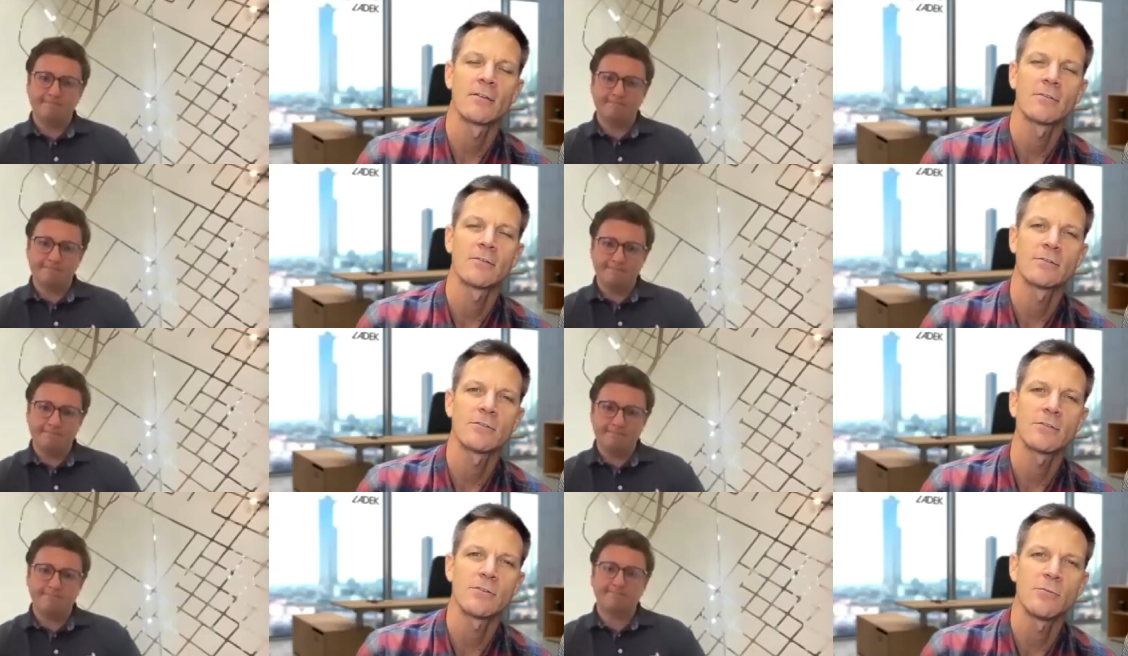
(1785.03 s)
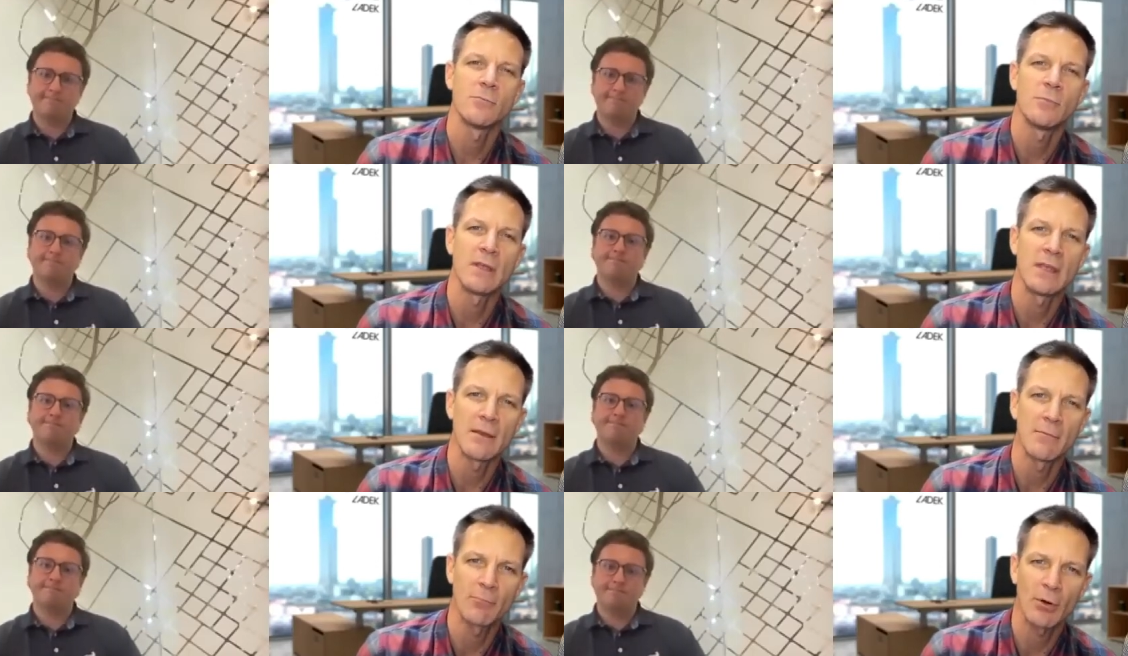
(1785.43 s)
Speaker 1: to
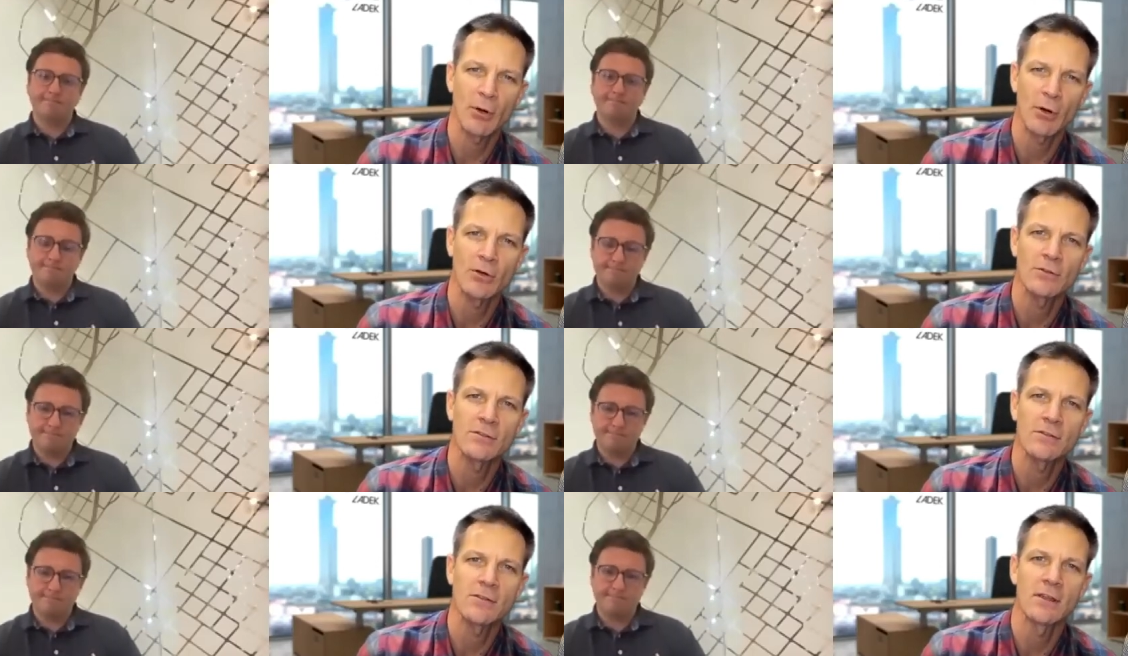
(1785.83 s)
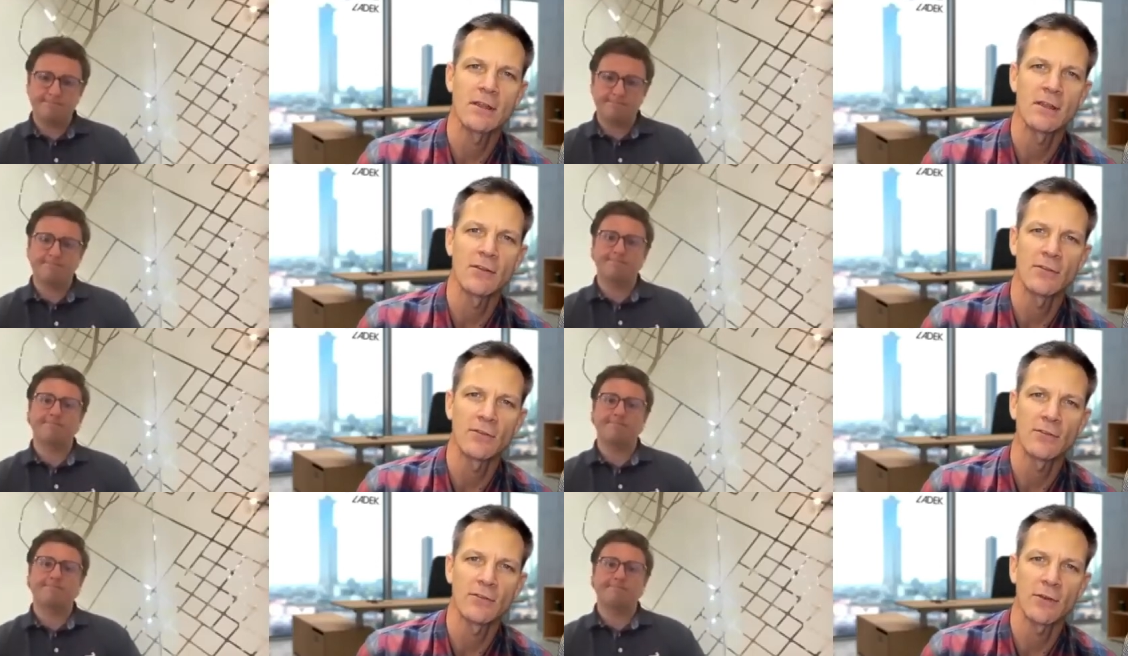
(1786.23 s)
be in person
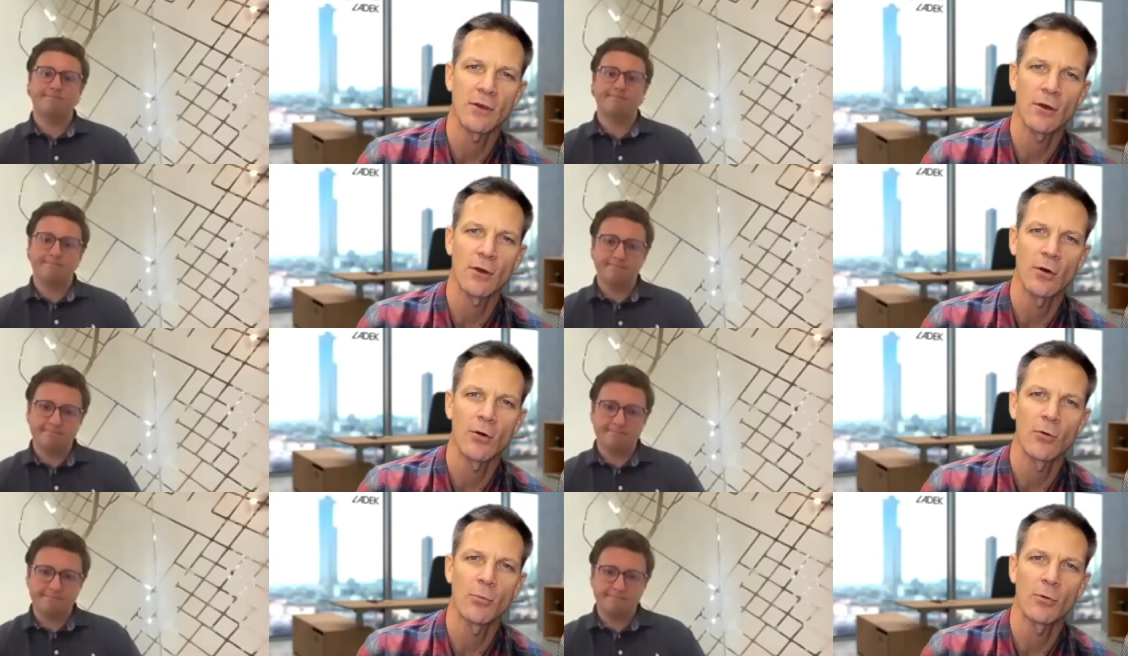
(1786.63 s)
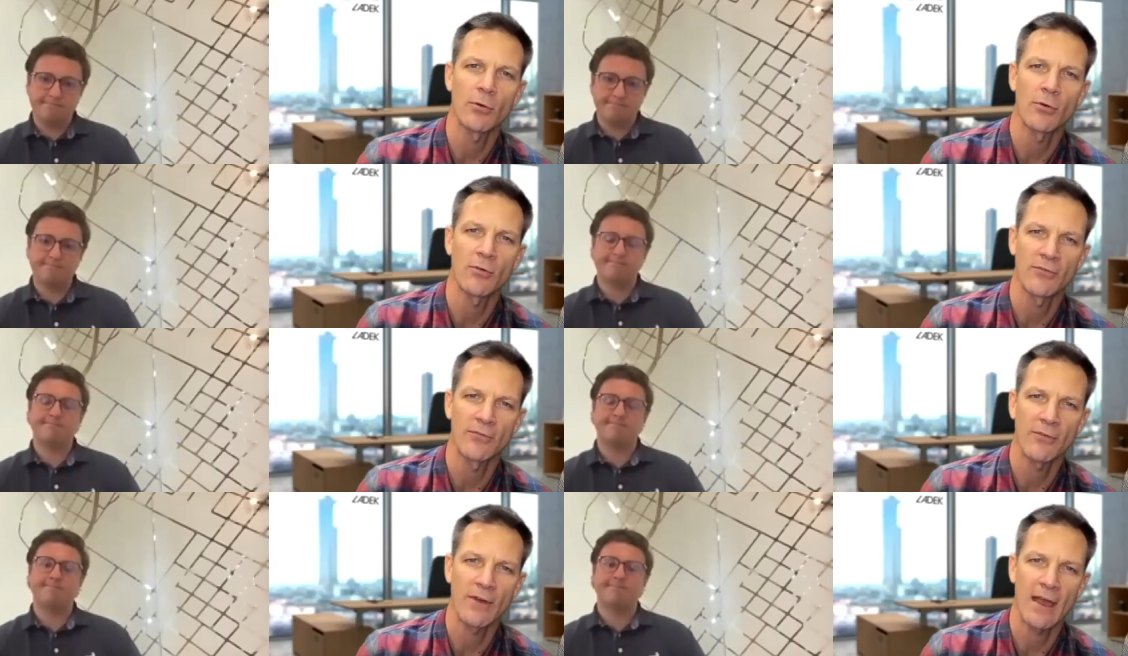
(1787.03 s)
is so
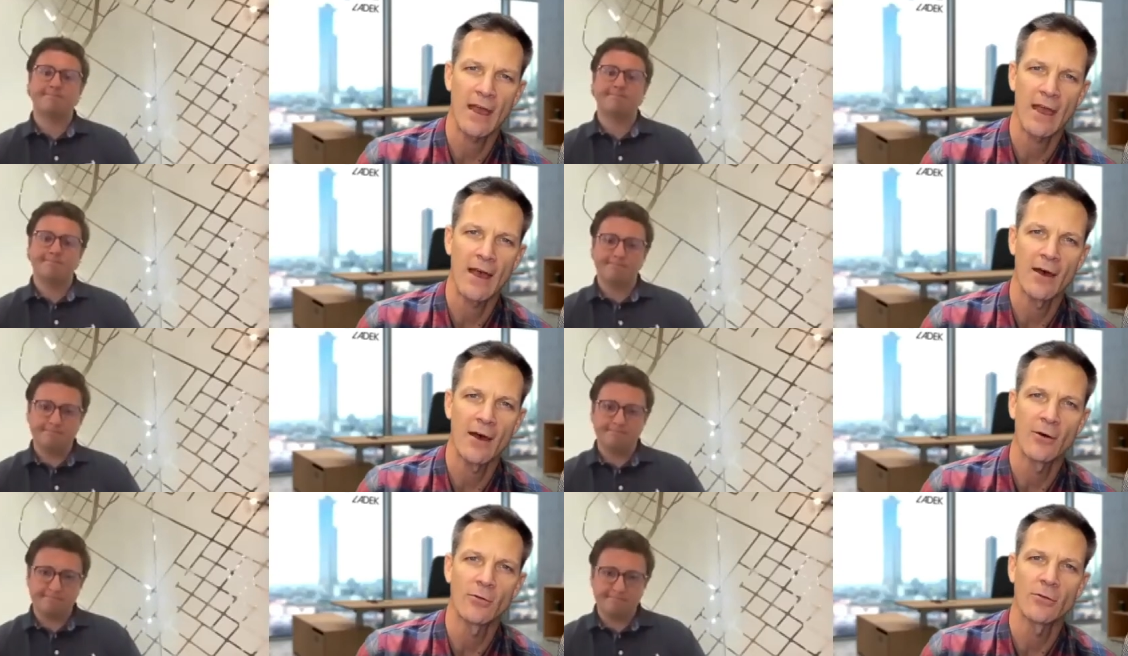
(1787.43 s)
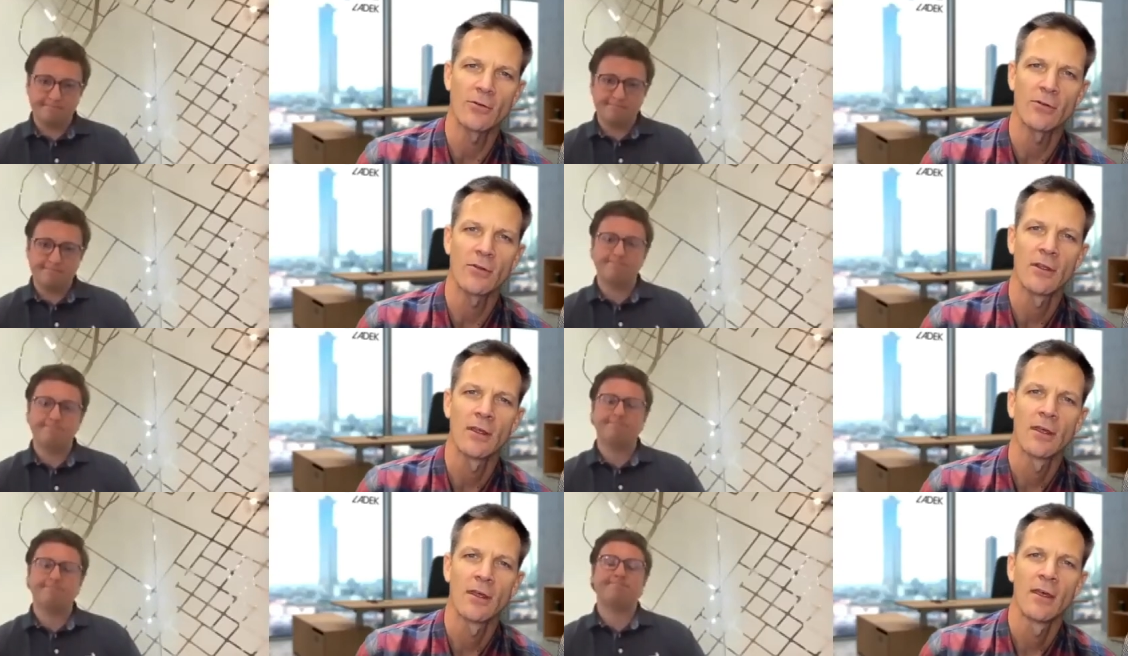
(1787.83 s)

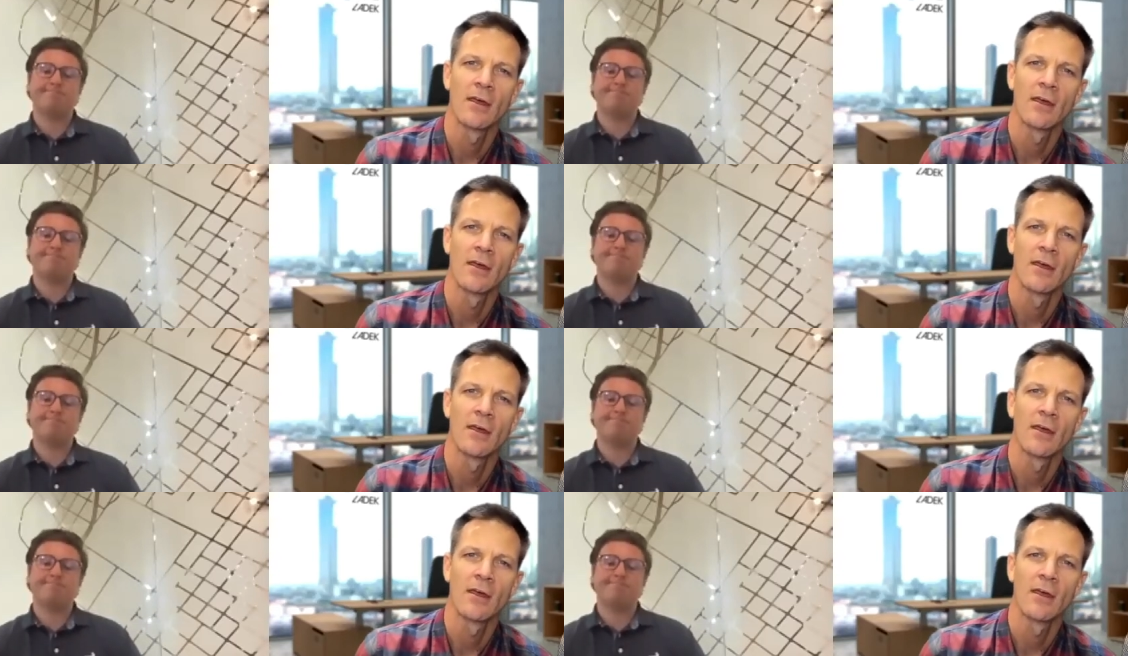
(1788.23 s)
profound.